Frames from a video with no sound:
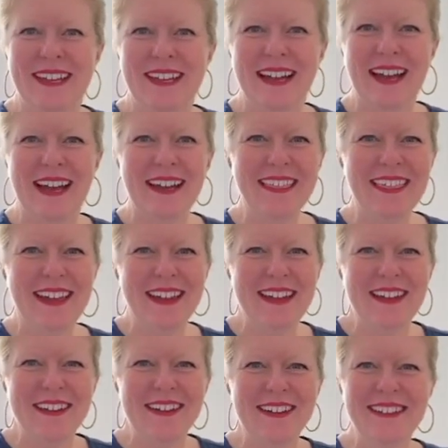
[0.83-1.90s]
Hi
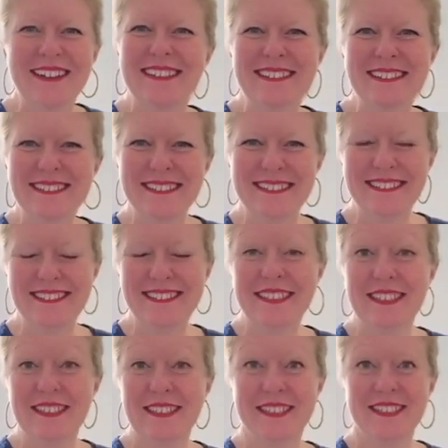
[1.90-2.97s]
there!
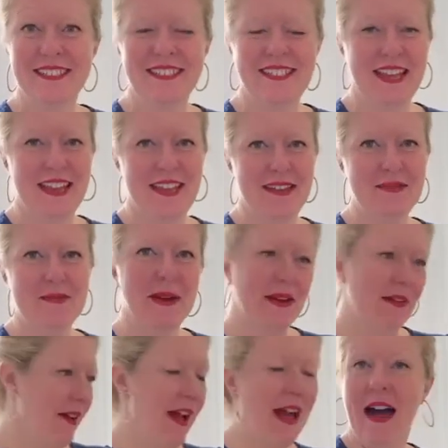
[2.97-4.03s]
Today we
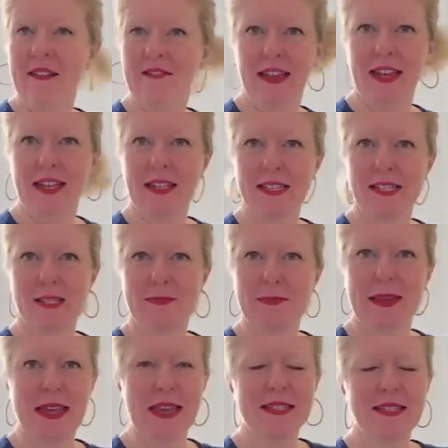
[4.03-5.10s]
are having
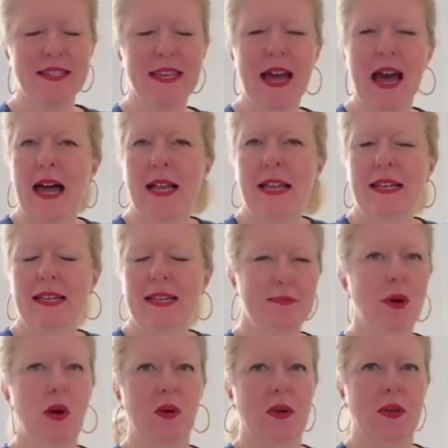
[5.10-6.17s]
spaghetti al
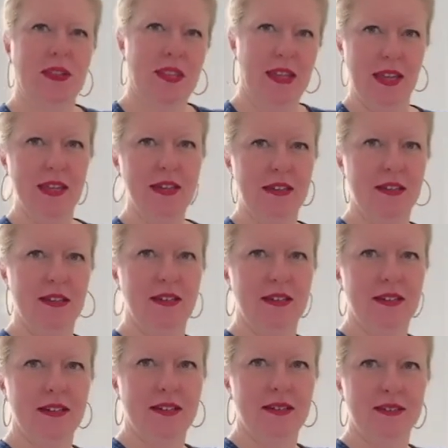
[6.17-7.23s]
limone,
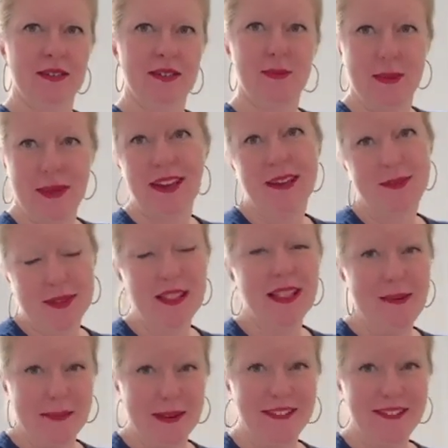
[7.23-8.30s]
spaghetti with lemon,